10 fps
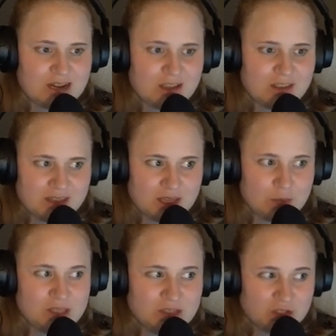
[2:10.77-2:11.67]
I think I
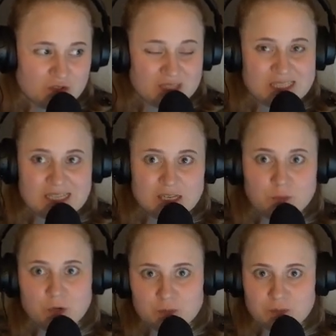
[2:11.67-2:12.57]
will not translate it
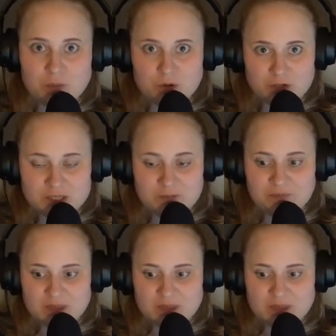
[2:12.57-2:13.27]
word by word.